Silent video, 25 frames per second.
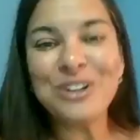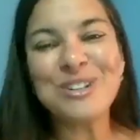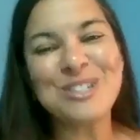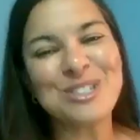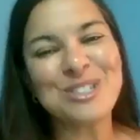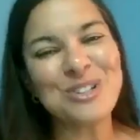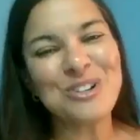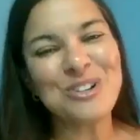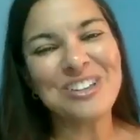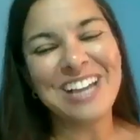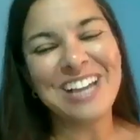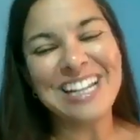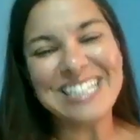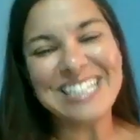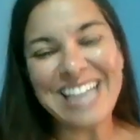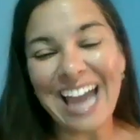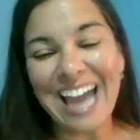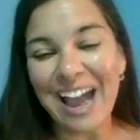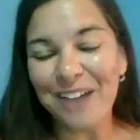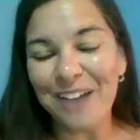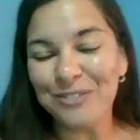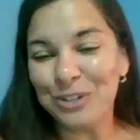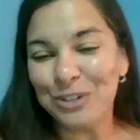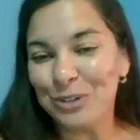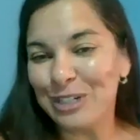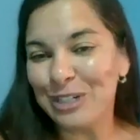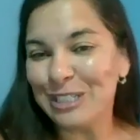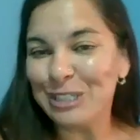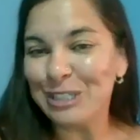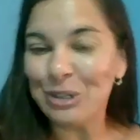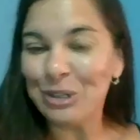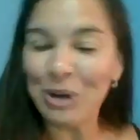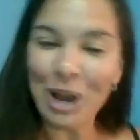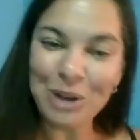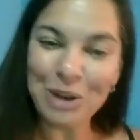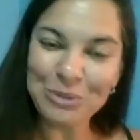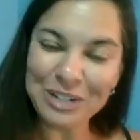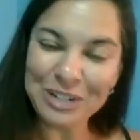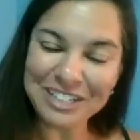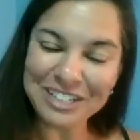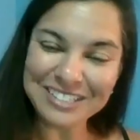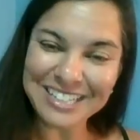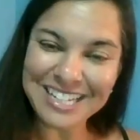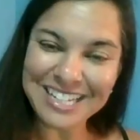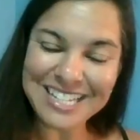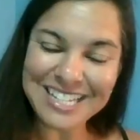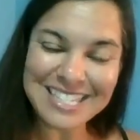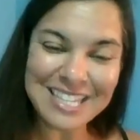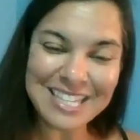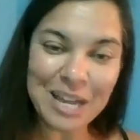so glad to have you at Aloha
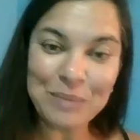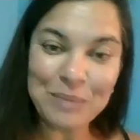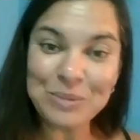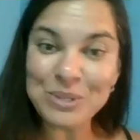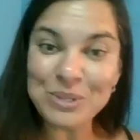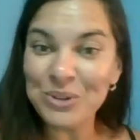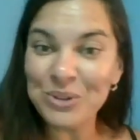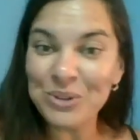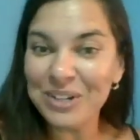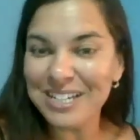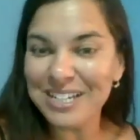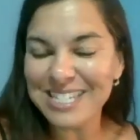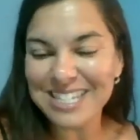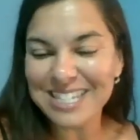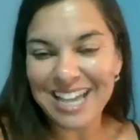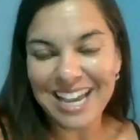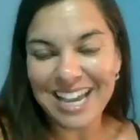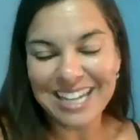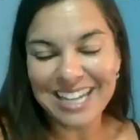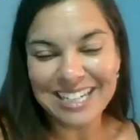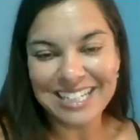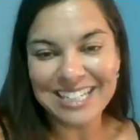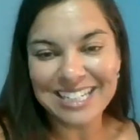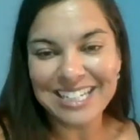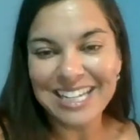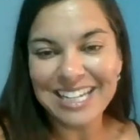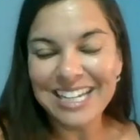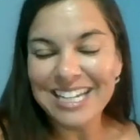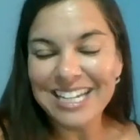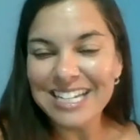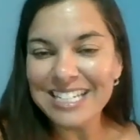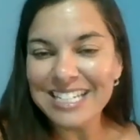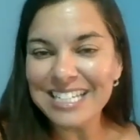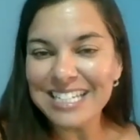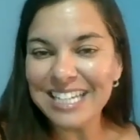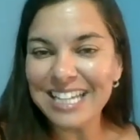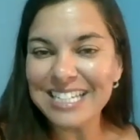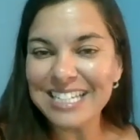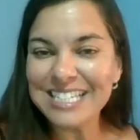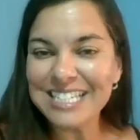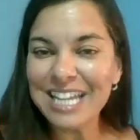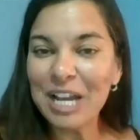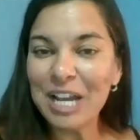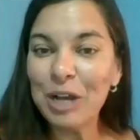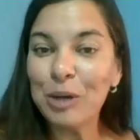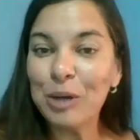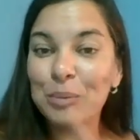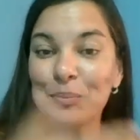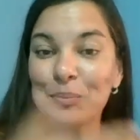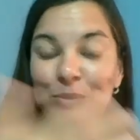Wellness. I'm so excited to get to
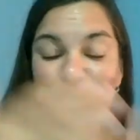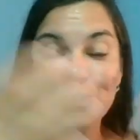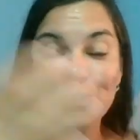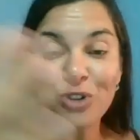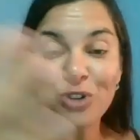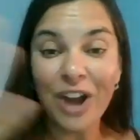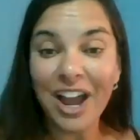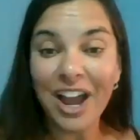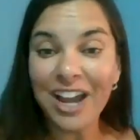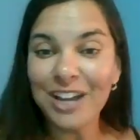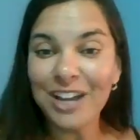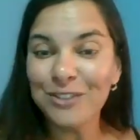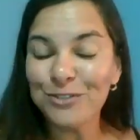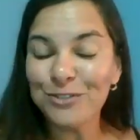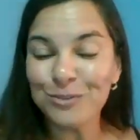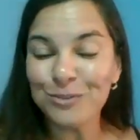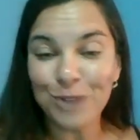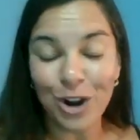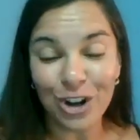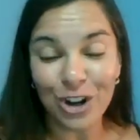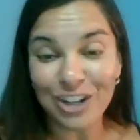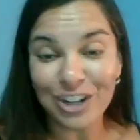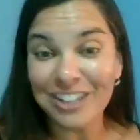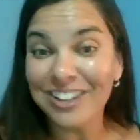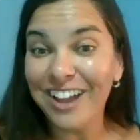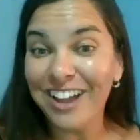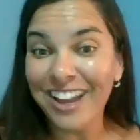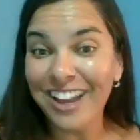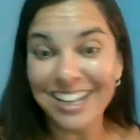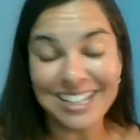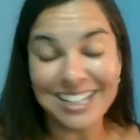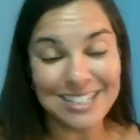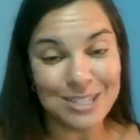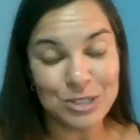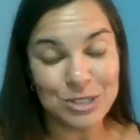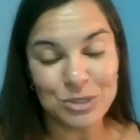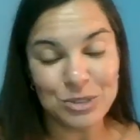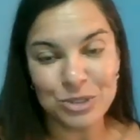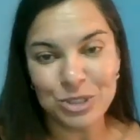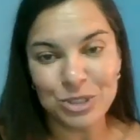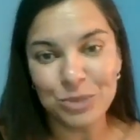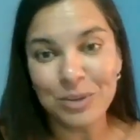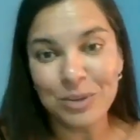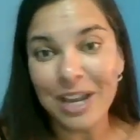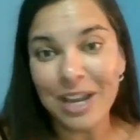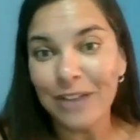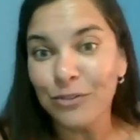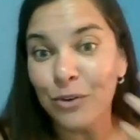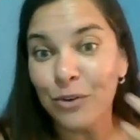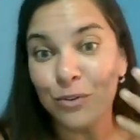help drive our clients to you. We
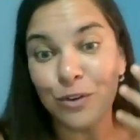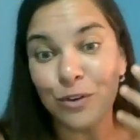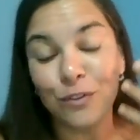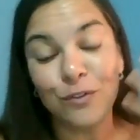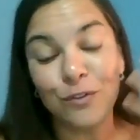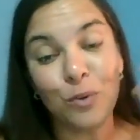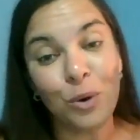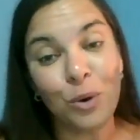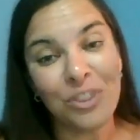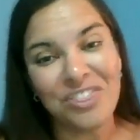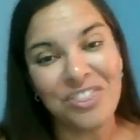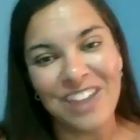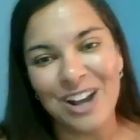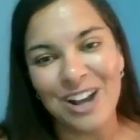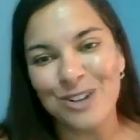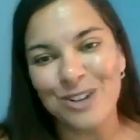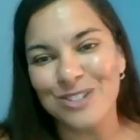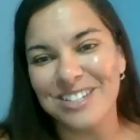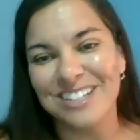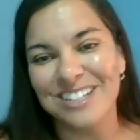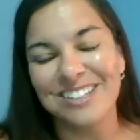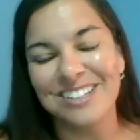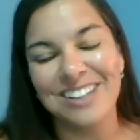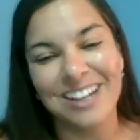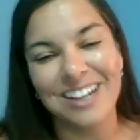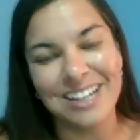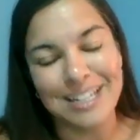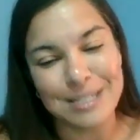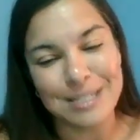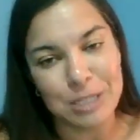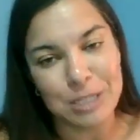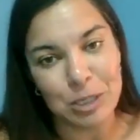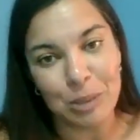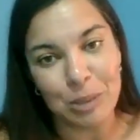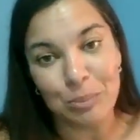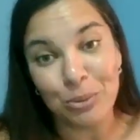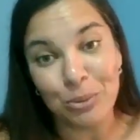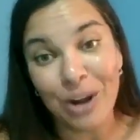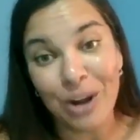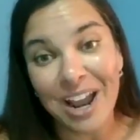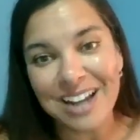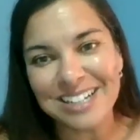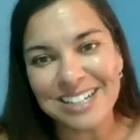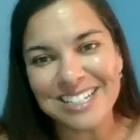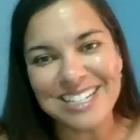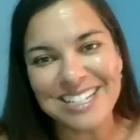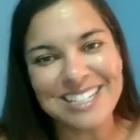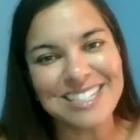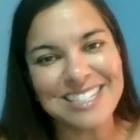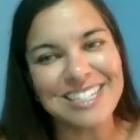have over 4,000 clients in our
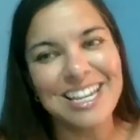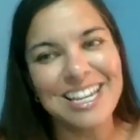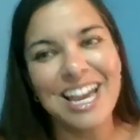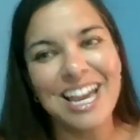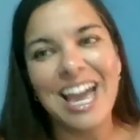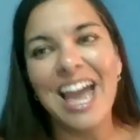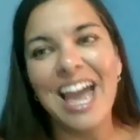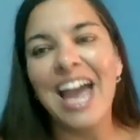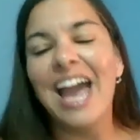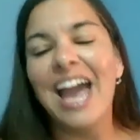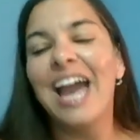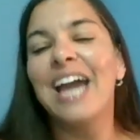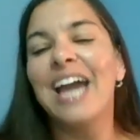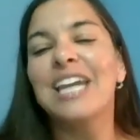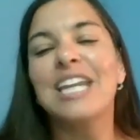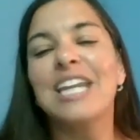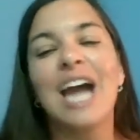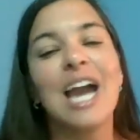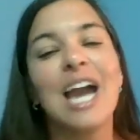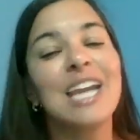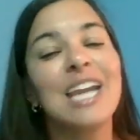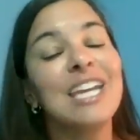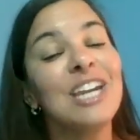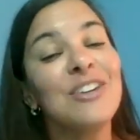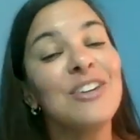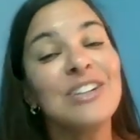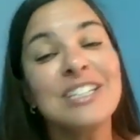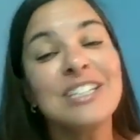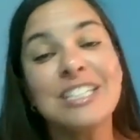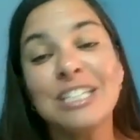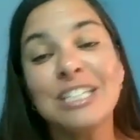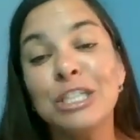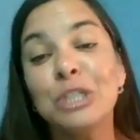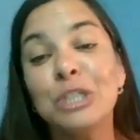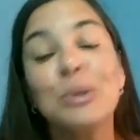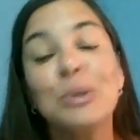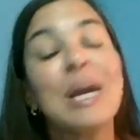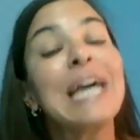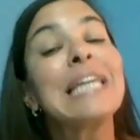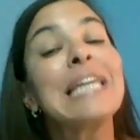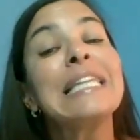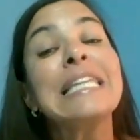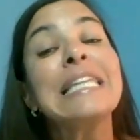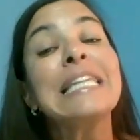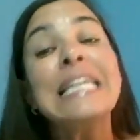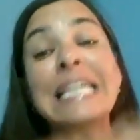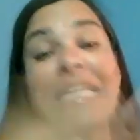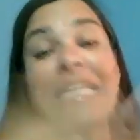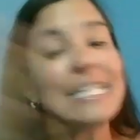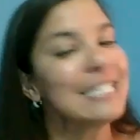practice, and I guarantee you at
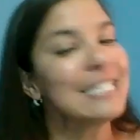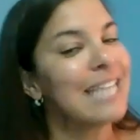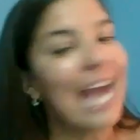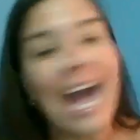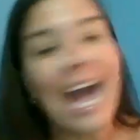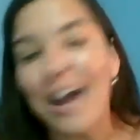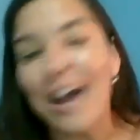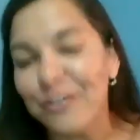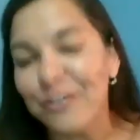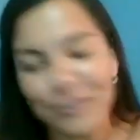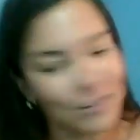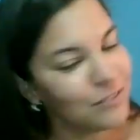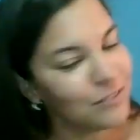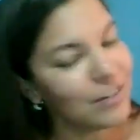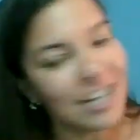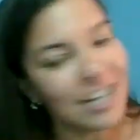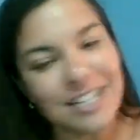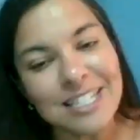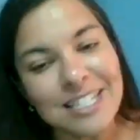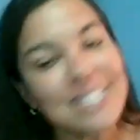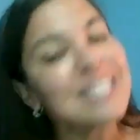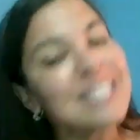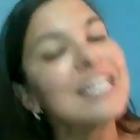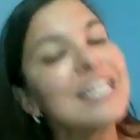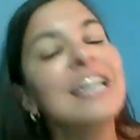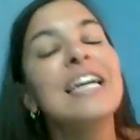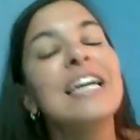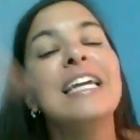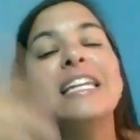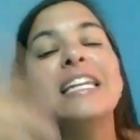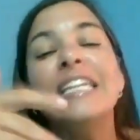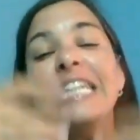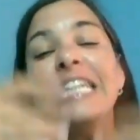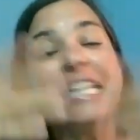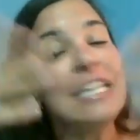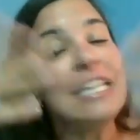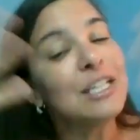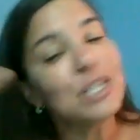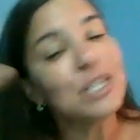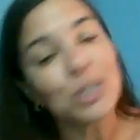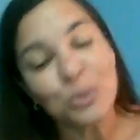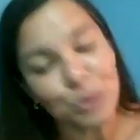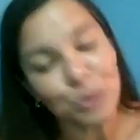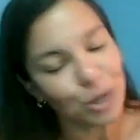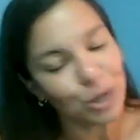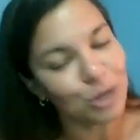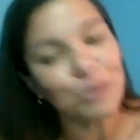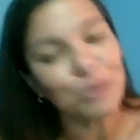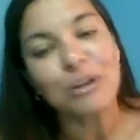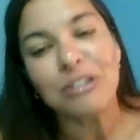least half of us need to
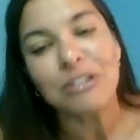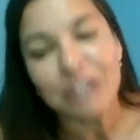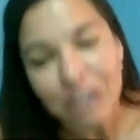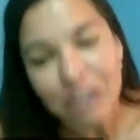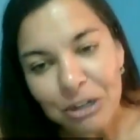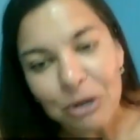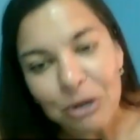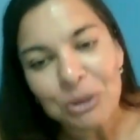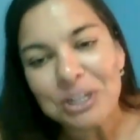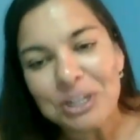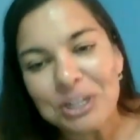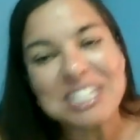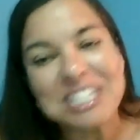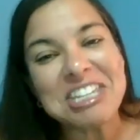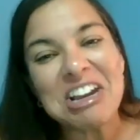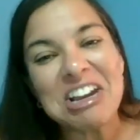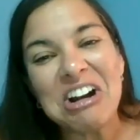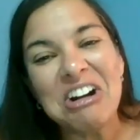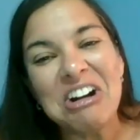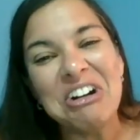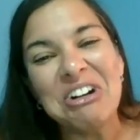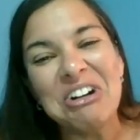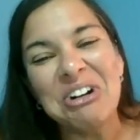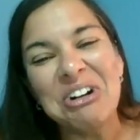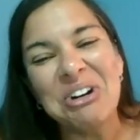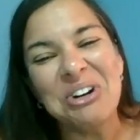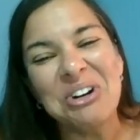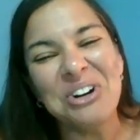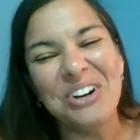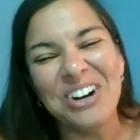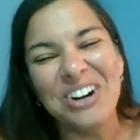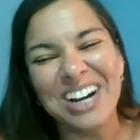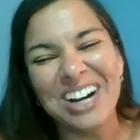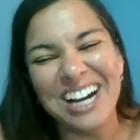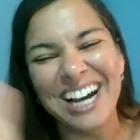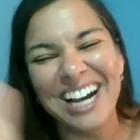work with you. So,